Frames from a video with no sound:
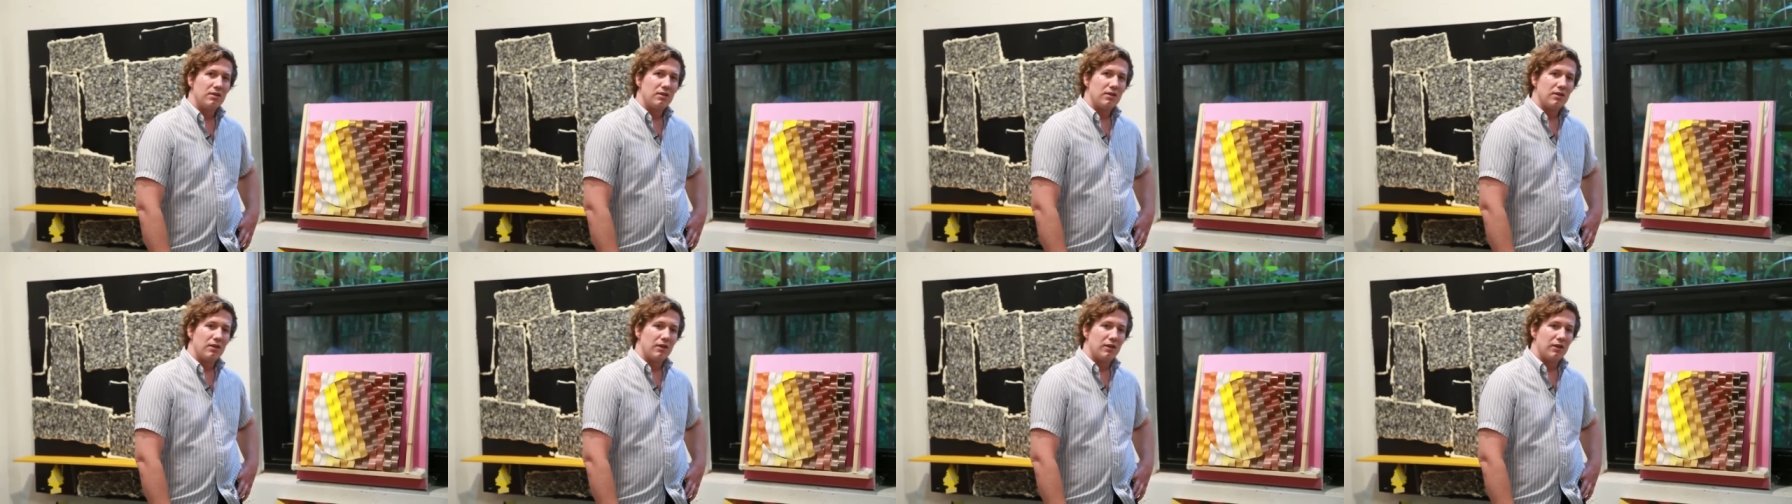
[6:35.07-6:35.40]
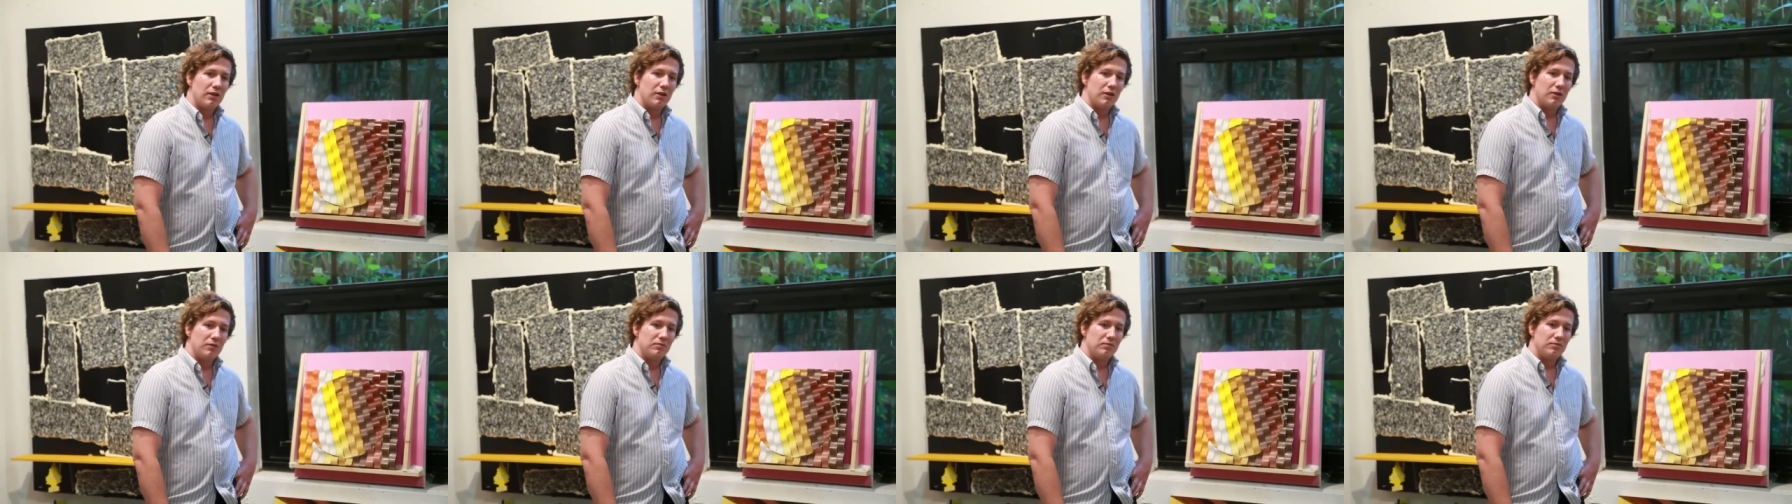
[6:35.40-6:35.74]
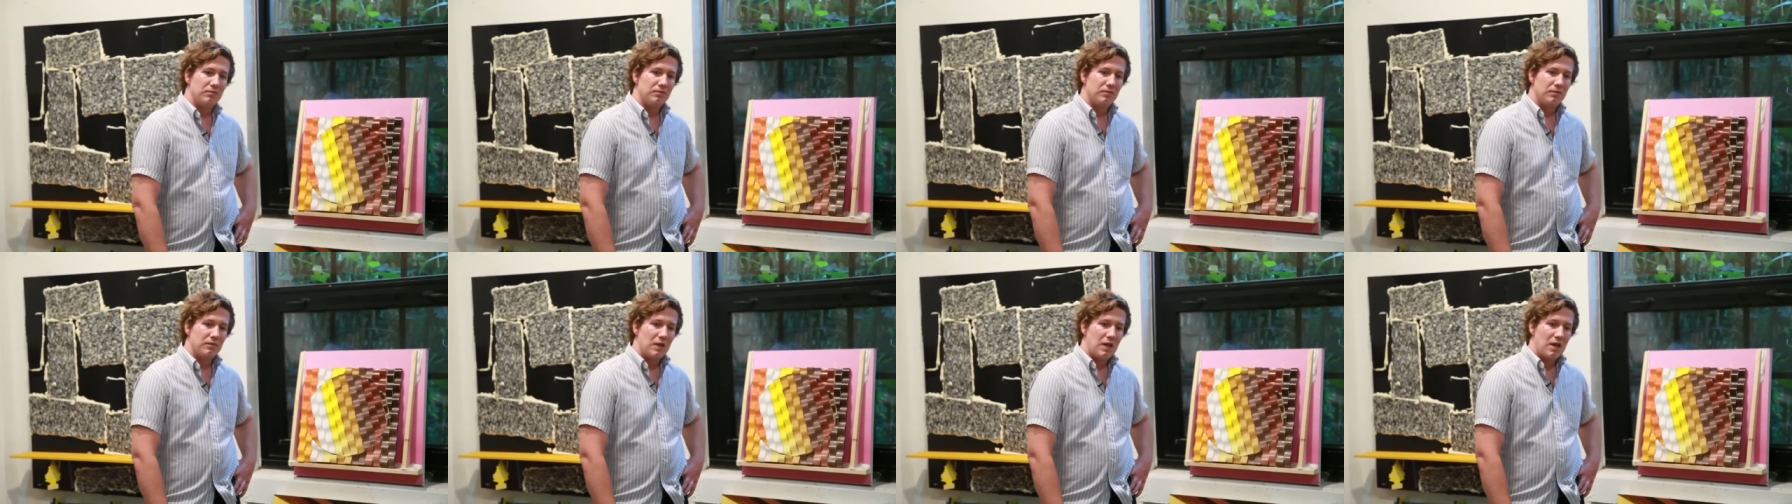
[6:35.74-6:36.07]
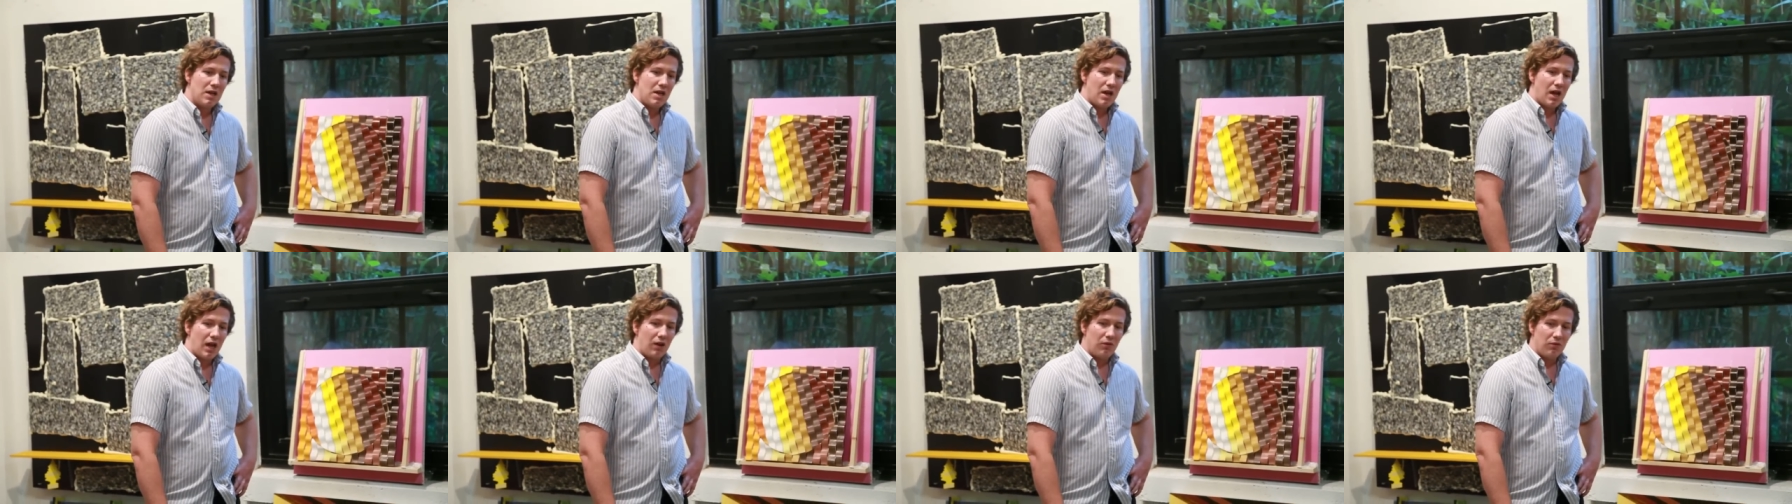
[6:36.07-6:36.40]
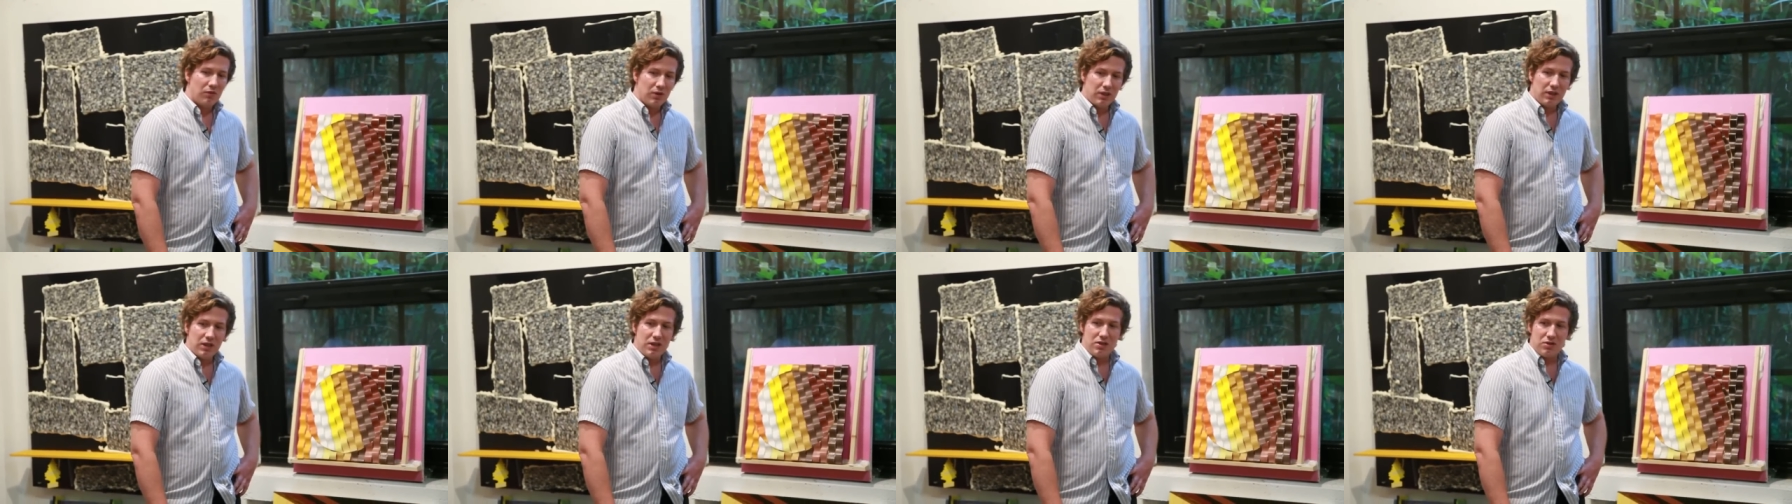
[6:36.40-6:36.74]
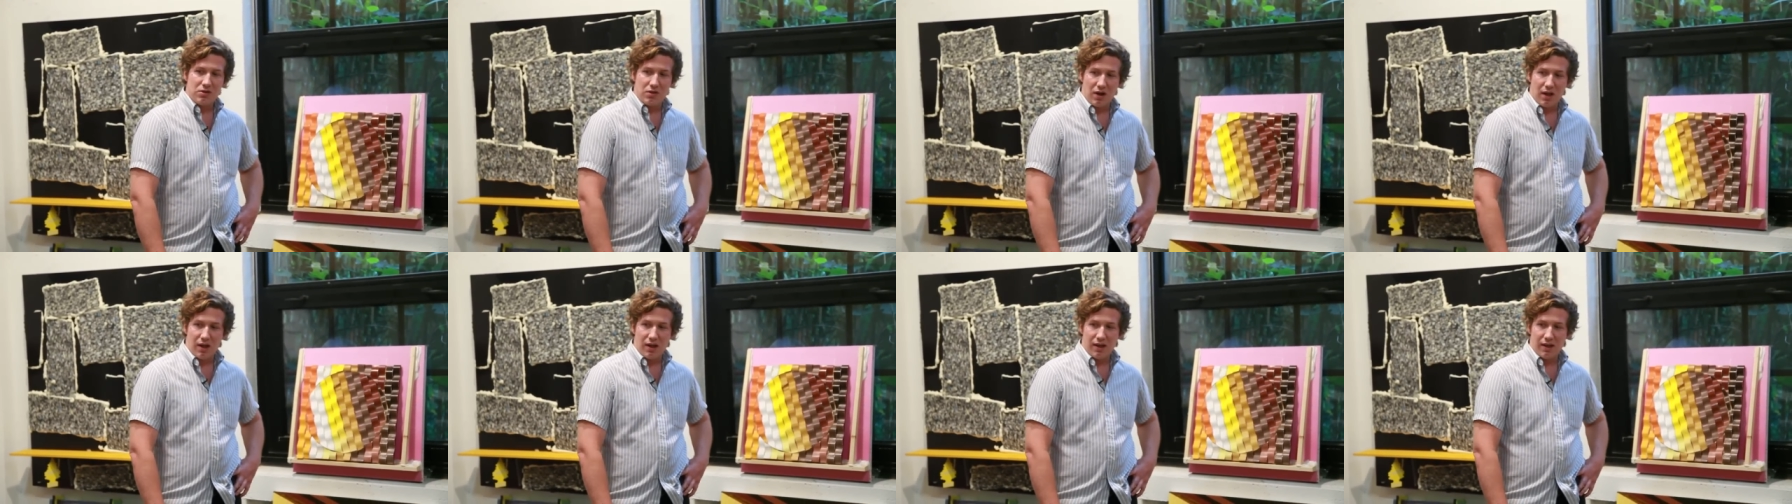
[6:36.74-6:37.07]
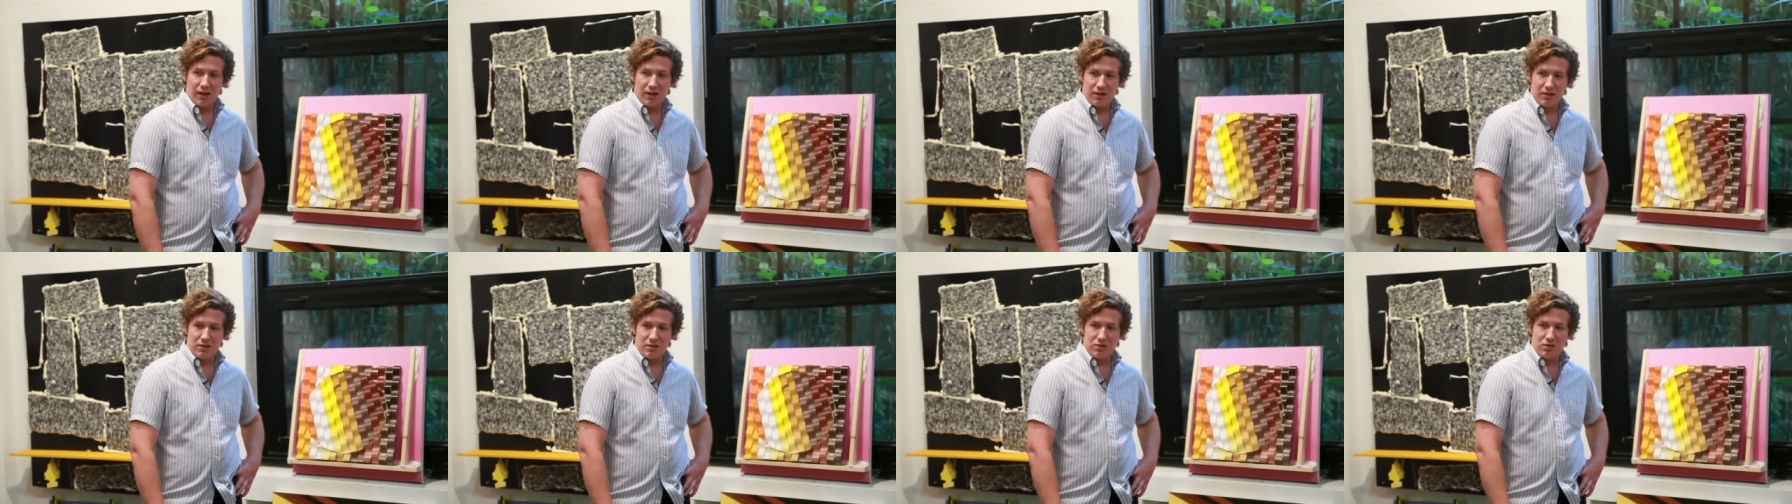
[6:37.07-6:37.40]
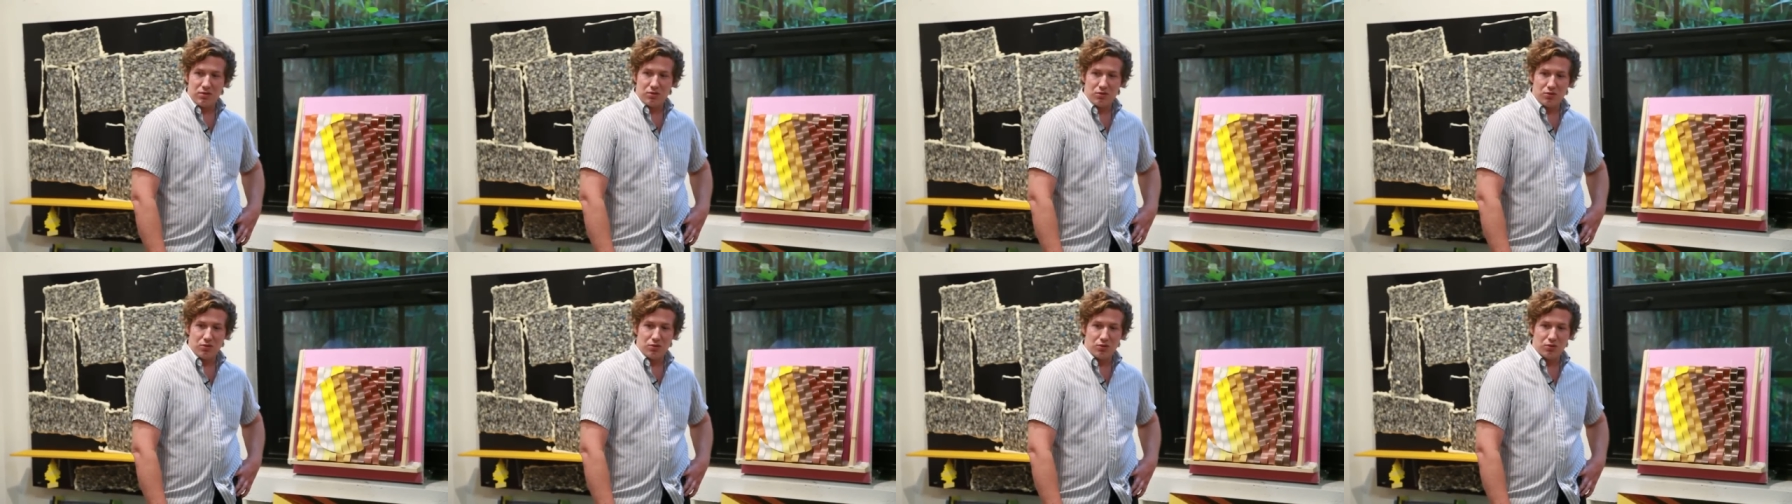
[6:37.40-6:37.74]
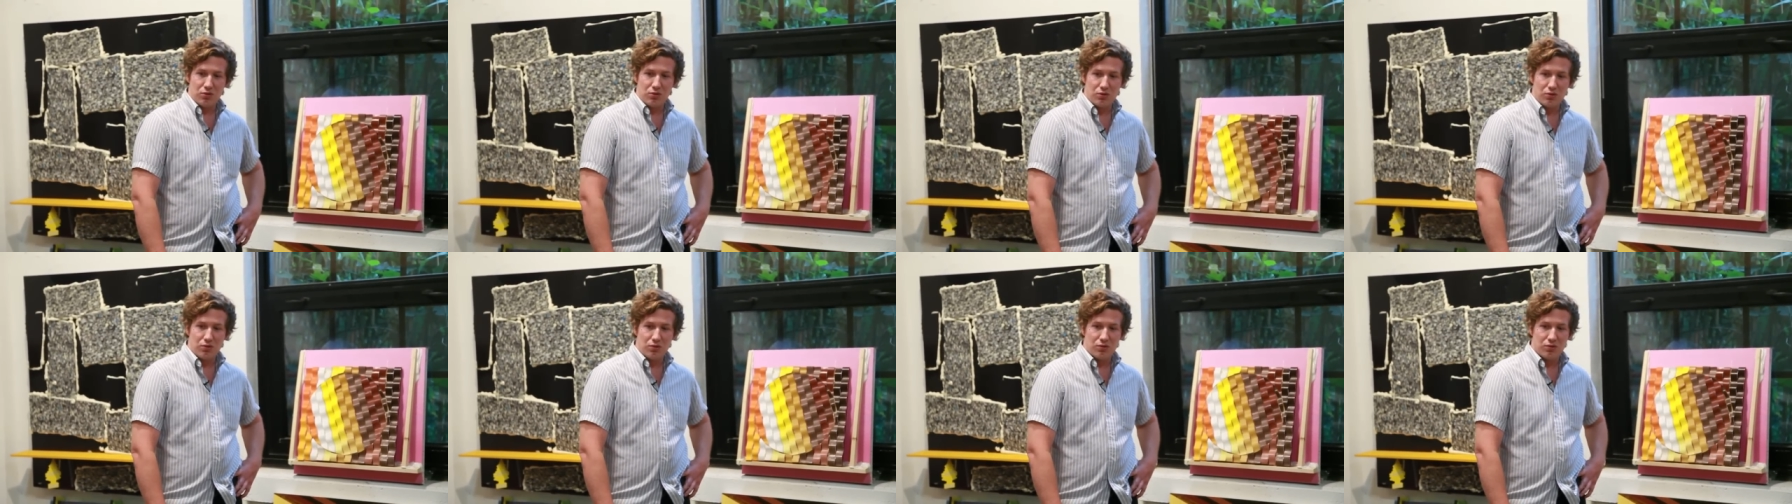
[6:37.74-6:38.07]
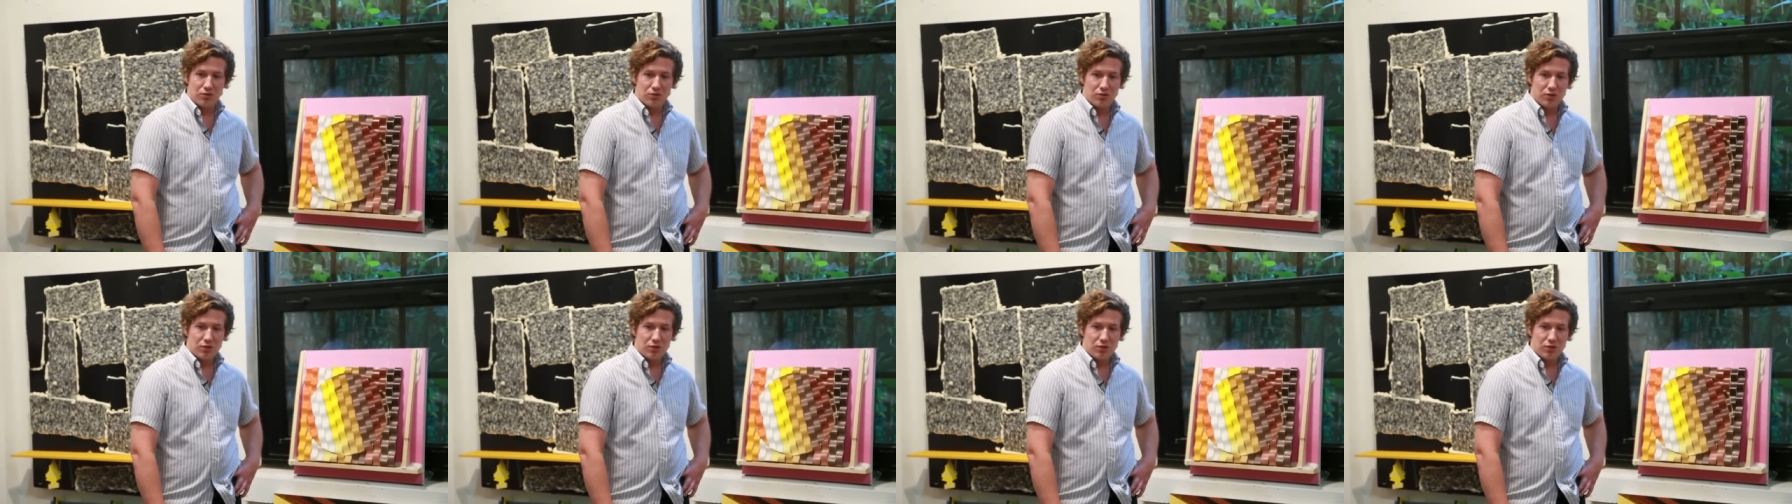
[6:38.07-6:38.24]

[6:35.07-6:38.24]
Um, I really try to